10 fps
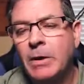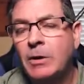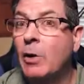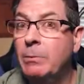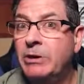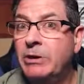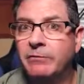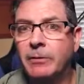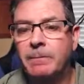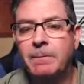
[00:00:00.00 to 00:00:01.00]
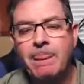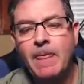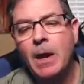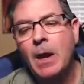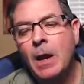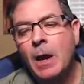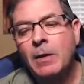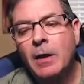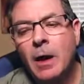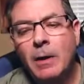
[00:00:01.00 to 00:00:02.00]
Quite a bit different.
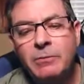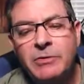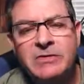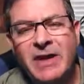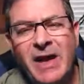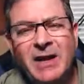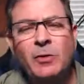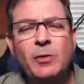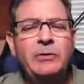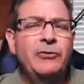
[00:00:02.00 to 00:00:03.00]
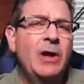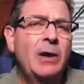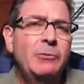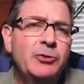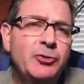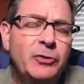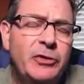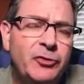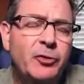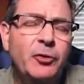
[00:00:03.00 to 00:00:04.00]
Um, these categories are not mutually
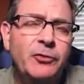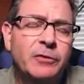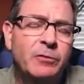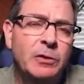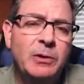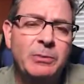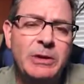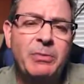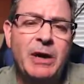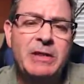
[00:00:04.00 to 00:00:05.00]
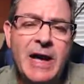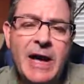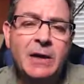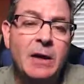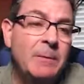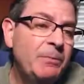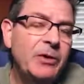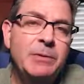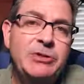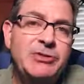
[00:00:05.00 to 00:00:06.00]
exclusive. What do I mean by that? There
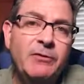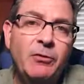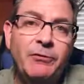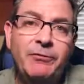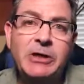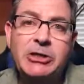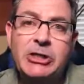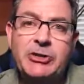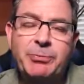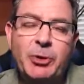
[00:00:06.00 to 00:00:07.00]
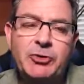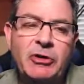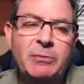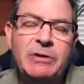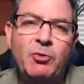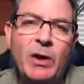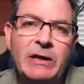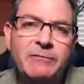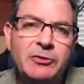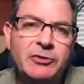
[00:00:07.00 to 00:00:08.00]
could be several functions. Person could be running
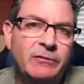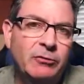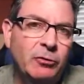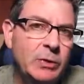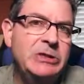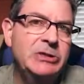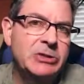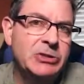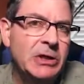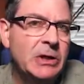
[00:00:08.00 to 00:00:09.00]
for several reasons.